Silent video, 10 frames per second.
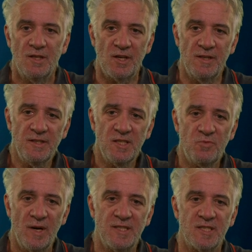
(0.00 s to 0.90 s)
So this is
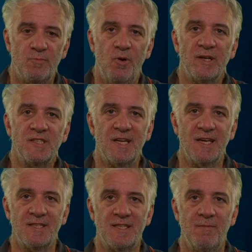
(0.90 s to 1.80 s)
really just pulling
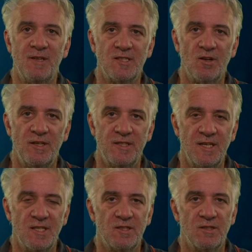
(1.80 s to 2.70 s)
together some of these
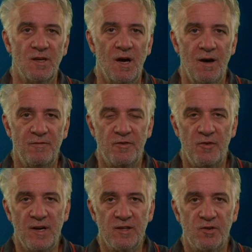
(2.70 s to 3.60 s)
ideas I've
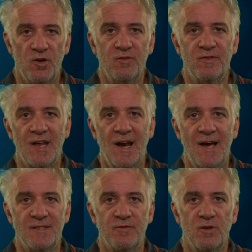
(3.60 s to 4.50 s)
threaded through for the
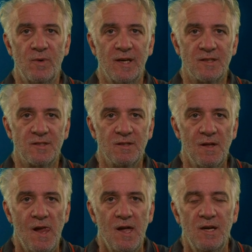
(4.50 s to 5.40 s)
last few weeks.
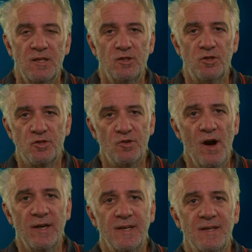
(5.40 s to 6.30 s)
You should
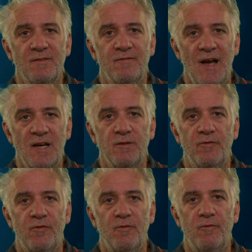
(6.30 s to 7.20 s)
try and get value
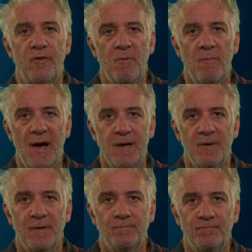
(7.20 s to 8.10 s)
from a
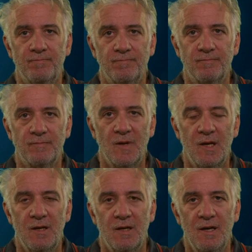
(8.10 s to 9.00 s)
paper.
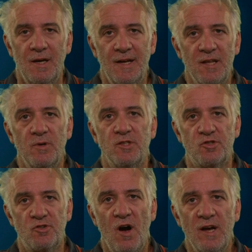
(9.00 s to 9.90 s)
In other words,
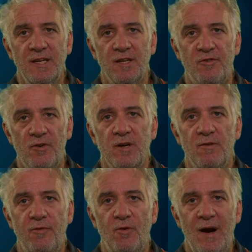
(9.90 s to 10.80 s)
try and get 3 or
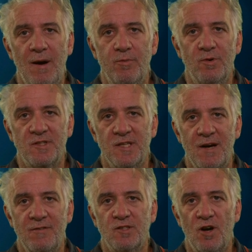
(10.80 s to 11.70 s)
4 outputs
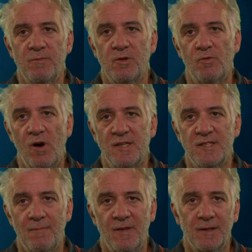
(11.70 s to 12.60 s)
every time you write
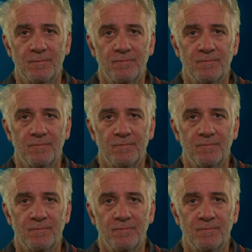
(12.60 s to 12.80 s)
something.